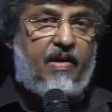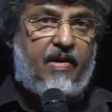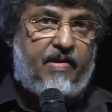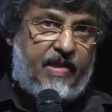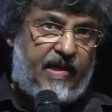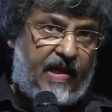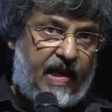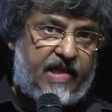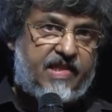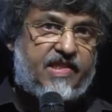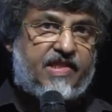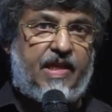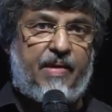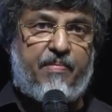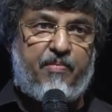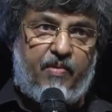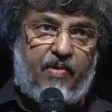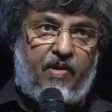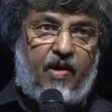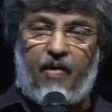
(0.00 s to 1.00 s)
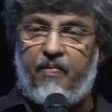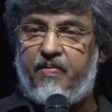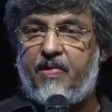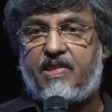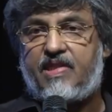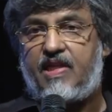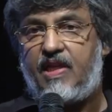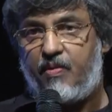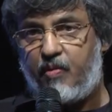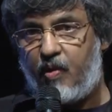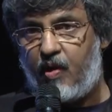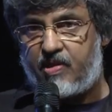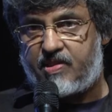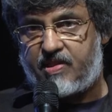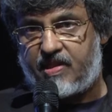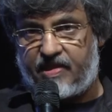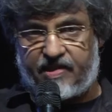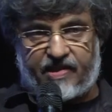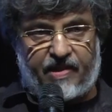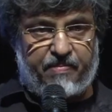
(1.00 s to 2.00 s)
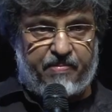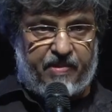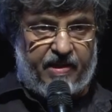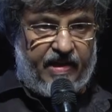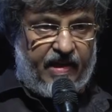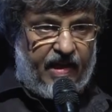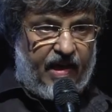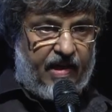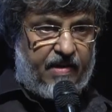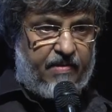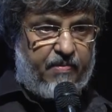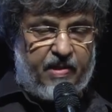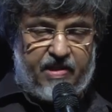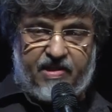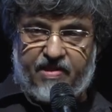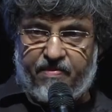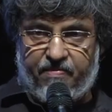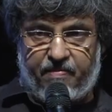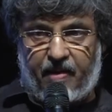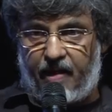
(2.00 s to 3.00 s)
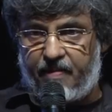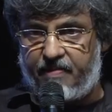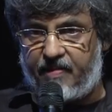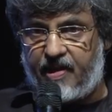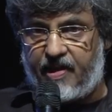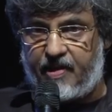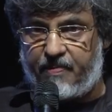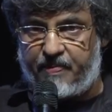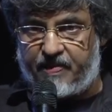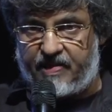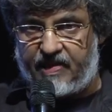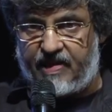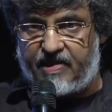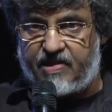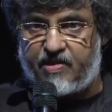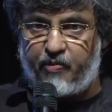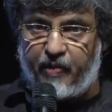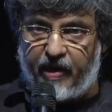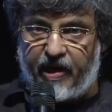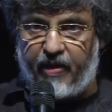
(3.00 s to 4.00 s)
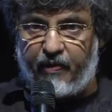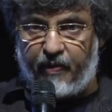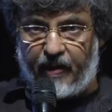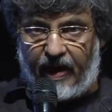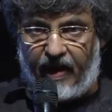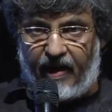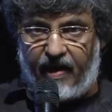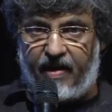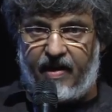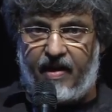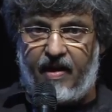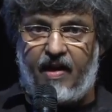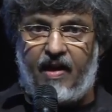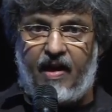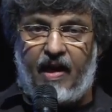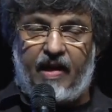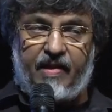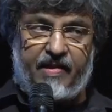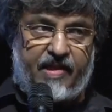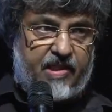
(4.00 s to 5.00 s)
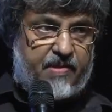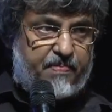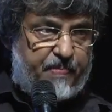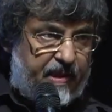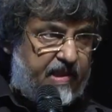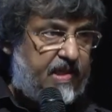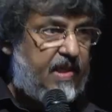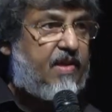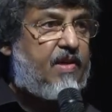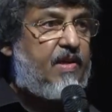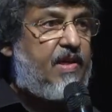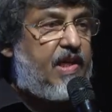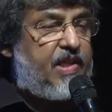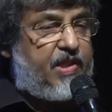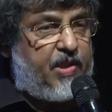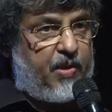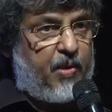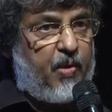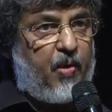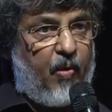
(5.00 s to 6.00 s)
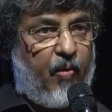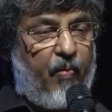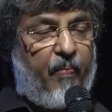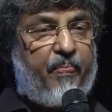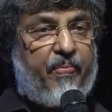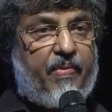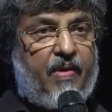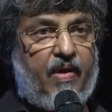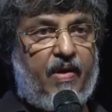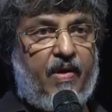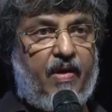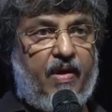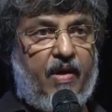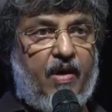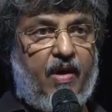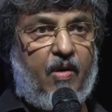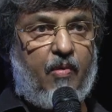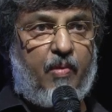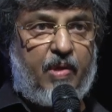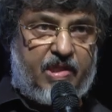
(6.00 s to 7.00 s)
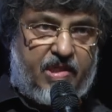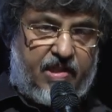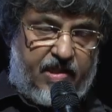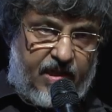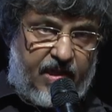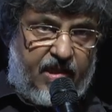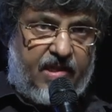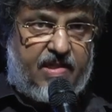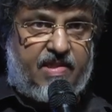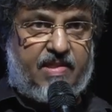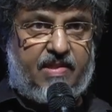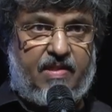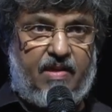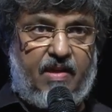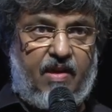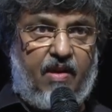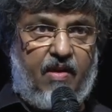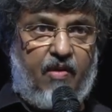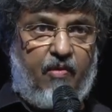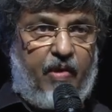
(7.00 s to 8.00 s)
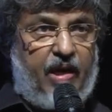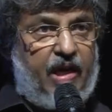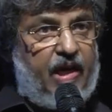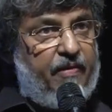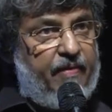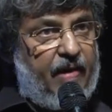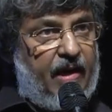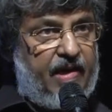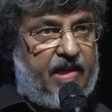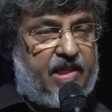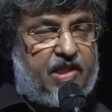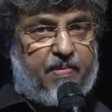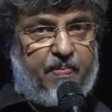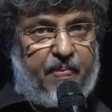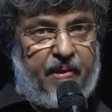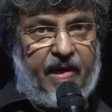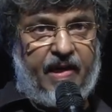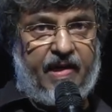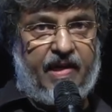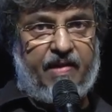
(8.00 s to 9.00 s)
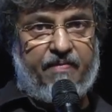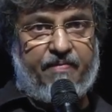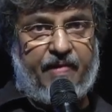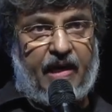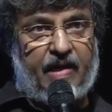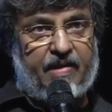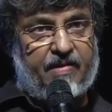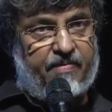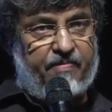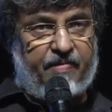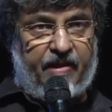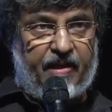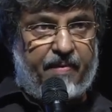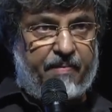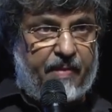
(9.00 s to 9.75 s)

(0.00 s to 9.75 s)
the next step obviously was contemporary art, which Bhavna represents very well. And this particular show, which is very well displayed, in fact, very